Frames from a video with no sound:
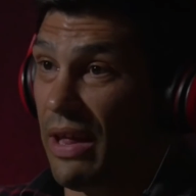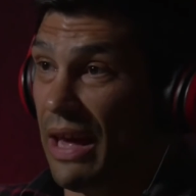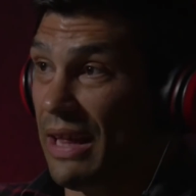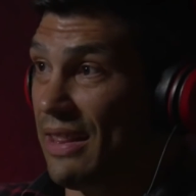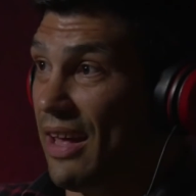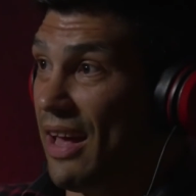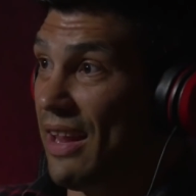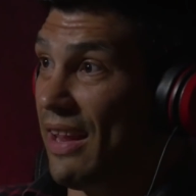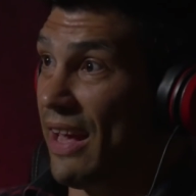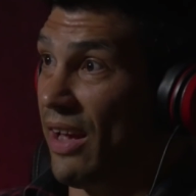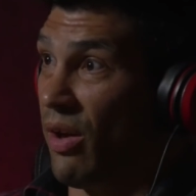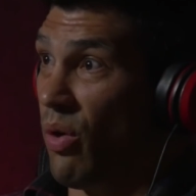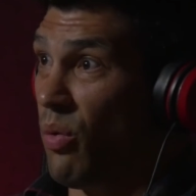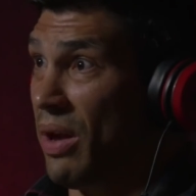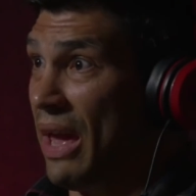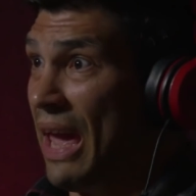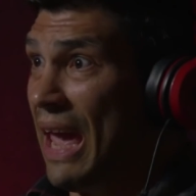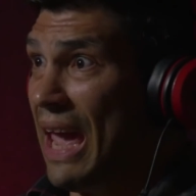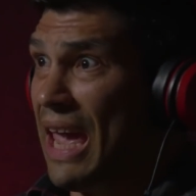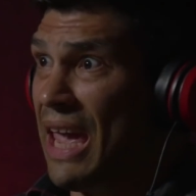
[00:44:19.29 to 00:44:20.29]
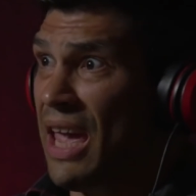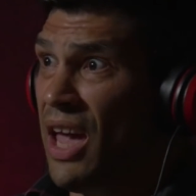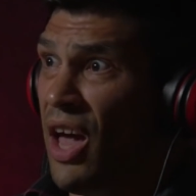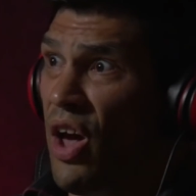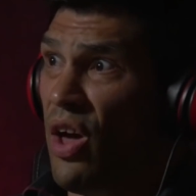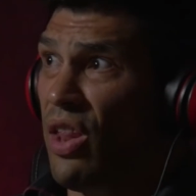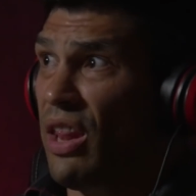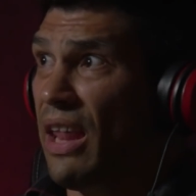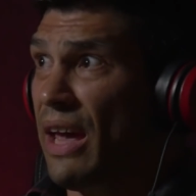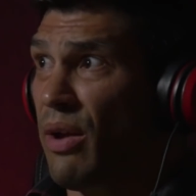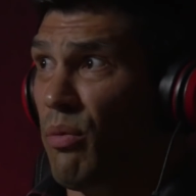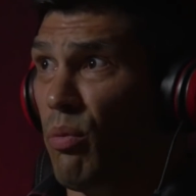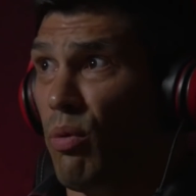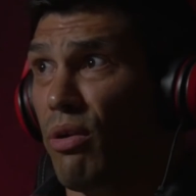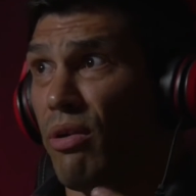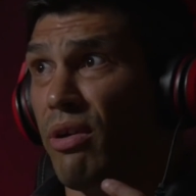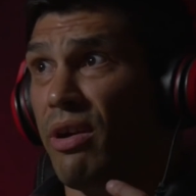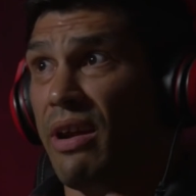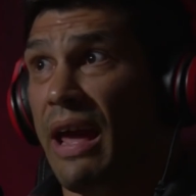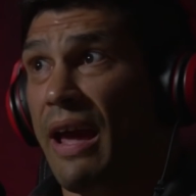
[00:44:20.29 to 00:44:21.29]
I thought like, okay, like
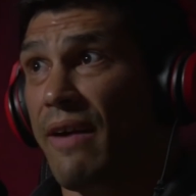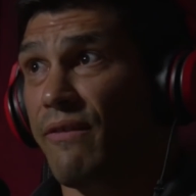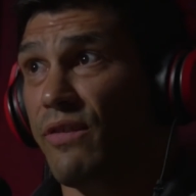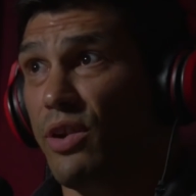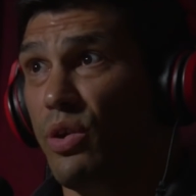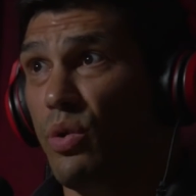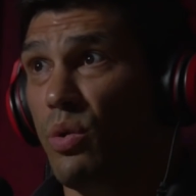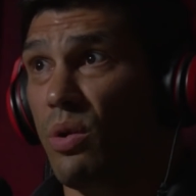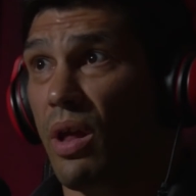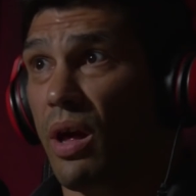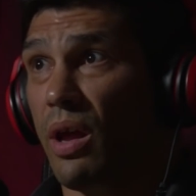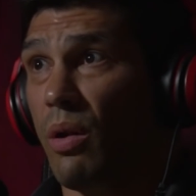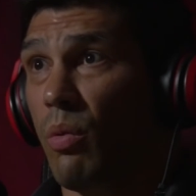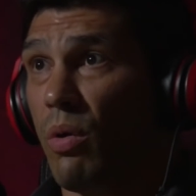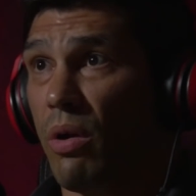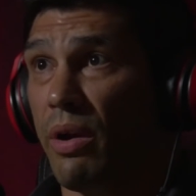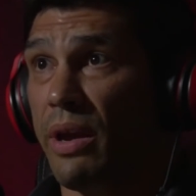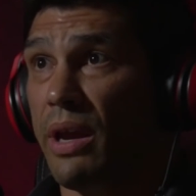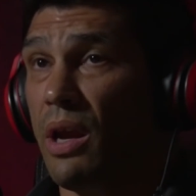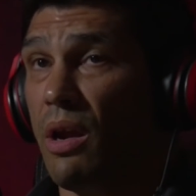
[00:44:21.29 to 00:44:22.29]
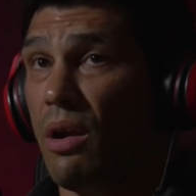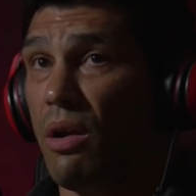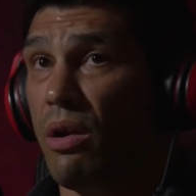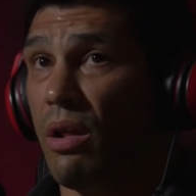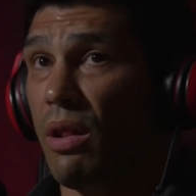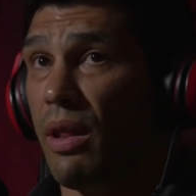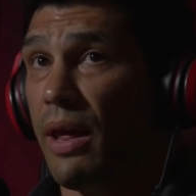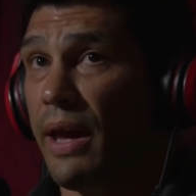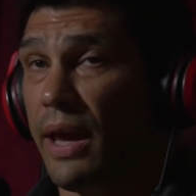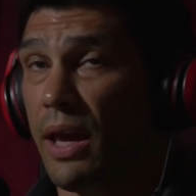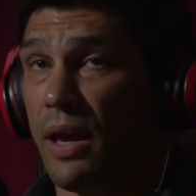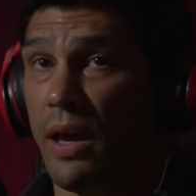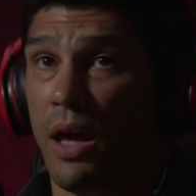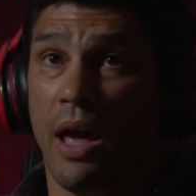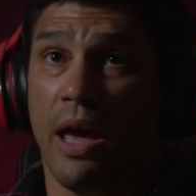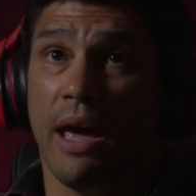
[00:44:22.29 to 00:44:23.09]
we're gonna have to do a lot of work here to like